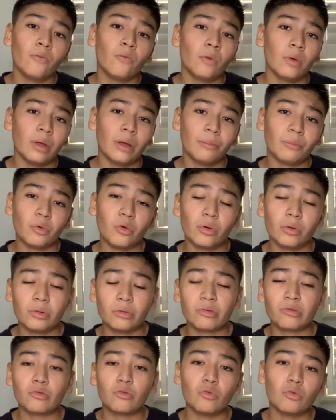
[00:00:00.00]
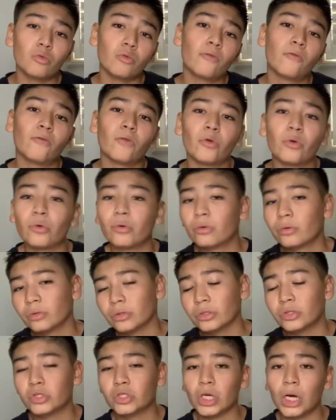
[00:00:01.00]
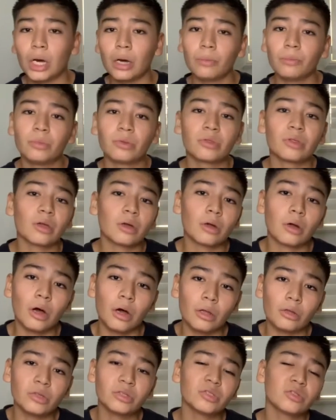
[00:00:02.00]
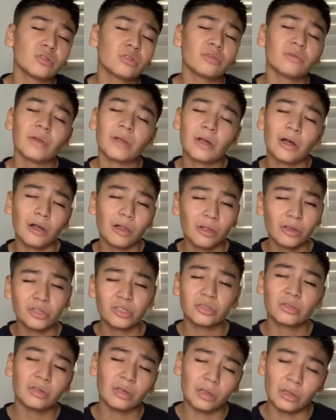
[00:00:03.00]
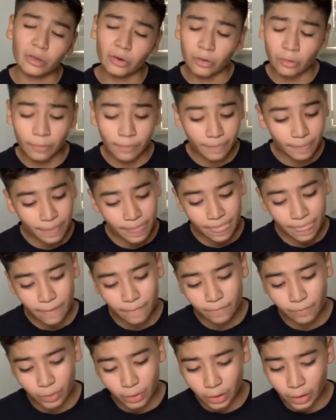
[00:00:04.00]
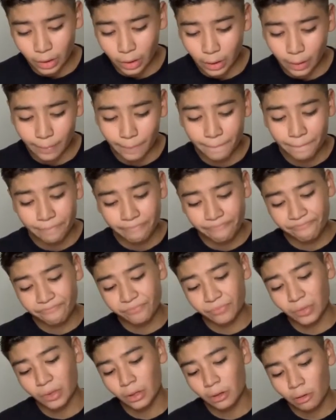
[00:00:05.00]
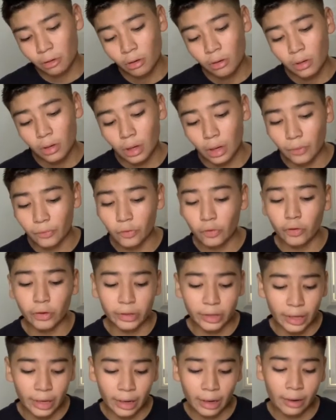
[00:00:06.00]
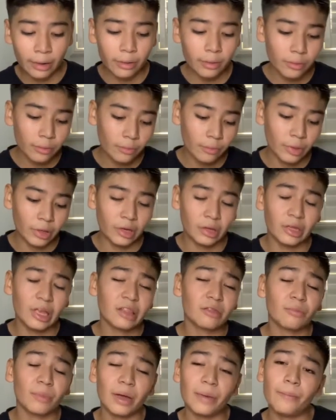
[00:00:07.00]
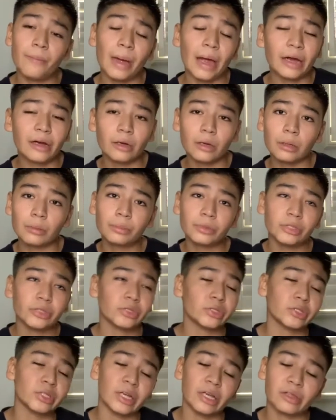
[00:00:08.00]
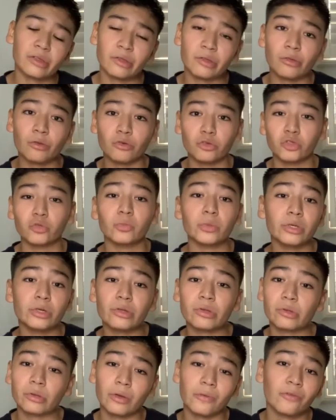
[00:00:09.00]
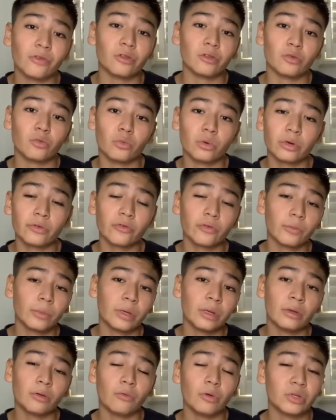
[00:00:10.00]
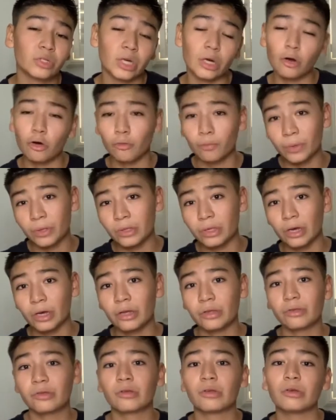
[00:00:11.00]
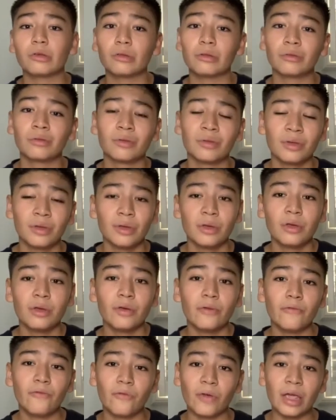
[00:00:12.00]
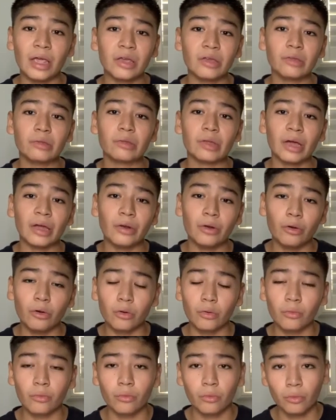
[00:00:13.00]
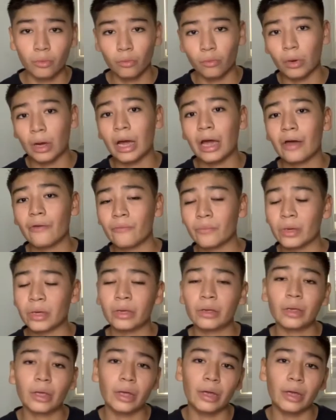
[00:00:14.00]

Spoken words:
I'm going to school for this job. It's not college. It's sort of like college a little. But I'm doing that because that's my backup just in case the social media stuff doesn't work for me, which I hope it does because FaZe, I know, will have me.